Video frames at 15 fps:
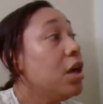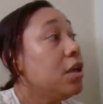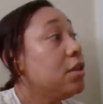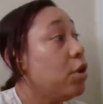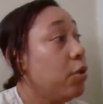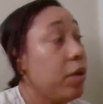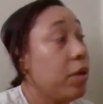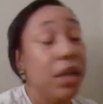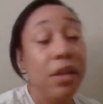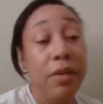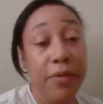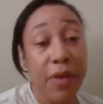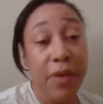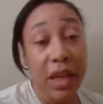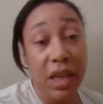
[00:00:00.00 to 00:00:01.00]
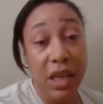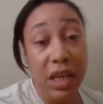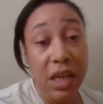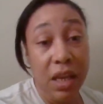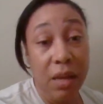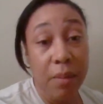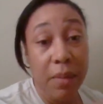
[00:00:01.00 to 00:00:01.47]
So in the fucking
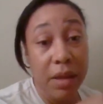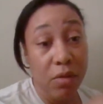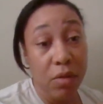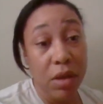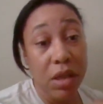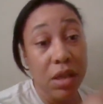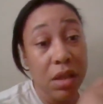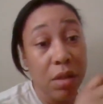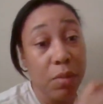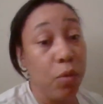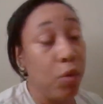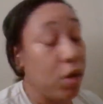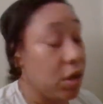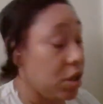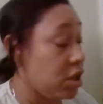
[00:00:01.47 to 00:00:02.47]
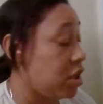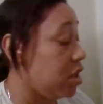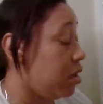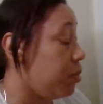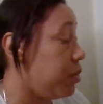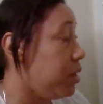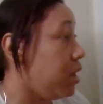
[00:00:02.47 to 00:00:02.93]
heat, my daughter is going to be walking
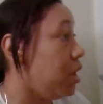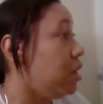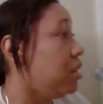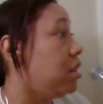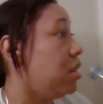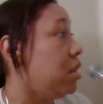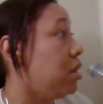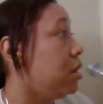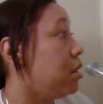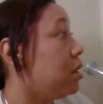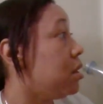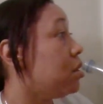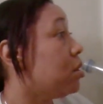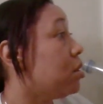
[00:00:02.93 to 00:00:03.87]
shit up and down the stairs.